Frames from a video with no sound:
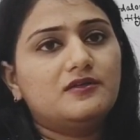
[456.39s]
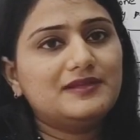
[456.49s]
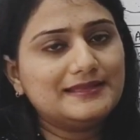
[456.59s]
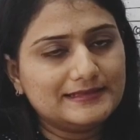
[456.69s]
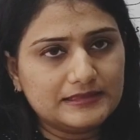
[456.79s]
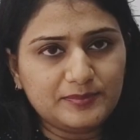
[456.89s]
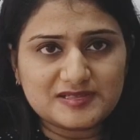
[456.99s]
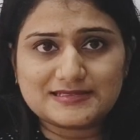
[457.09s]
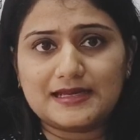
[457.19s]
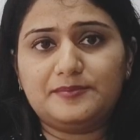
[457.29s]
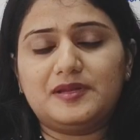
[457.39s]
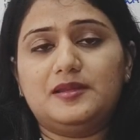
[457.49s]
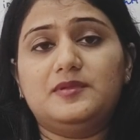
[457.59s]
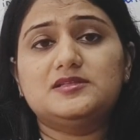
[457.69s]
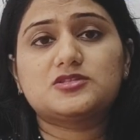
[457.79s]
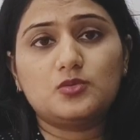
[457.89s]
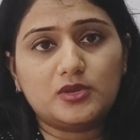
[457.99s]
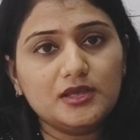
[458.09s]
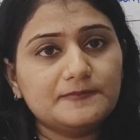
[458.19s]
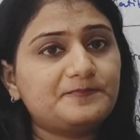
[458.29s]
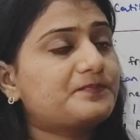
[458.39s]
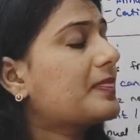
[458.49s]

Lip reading: within the prescribed timelines. Okay.